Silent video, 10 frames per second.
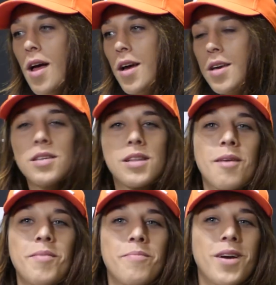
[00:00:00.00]
he's
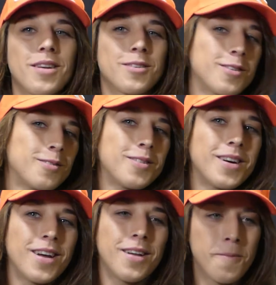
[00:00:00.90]
like my brother. So
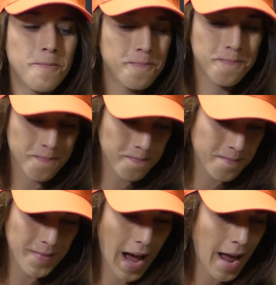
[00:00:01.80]

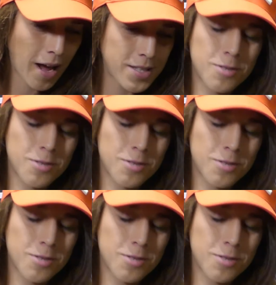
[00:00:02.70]
I